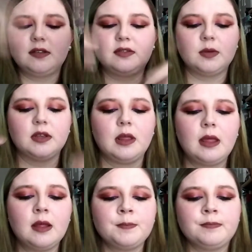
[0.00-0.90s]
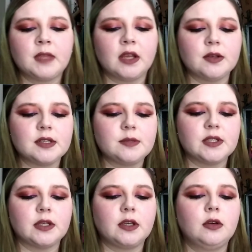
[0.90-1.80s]
of. I also
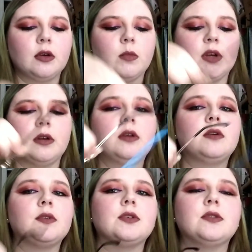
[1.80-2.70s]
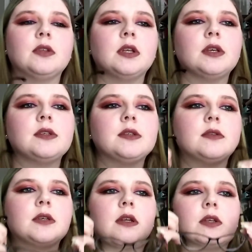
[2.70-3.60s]
smell like cucumber, which is really nice.
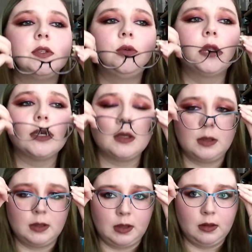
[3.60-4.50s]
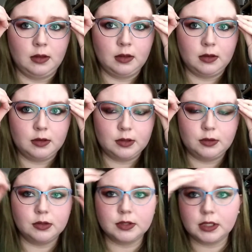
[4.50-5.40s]
It's kind of soothing to
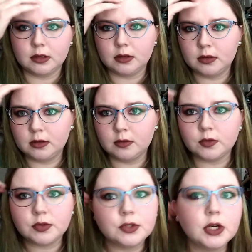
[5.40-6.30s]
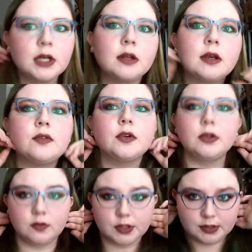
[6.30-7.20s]
your skin, which is great after
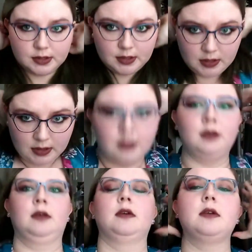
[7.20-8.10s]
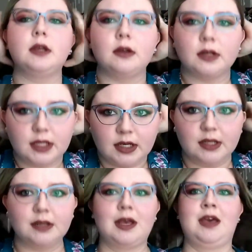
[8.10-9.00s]
you've just
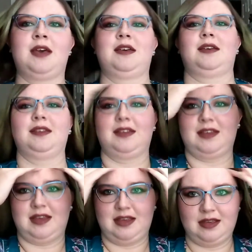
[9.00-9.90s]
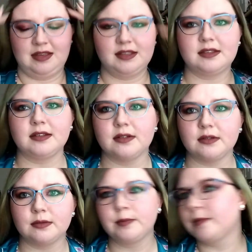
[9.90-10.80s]
irritated it. So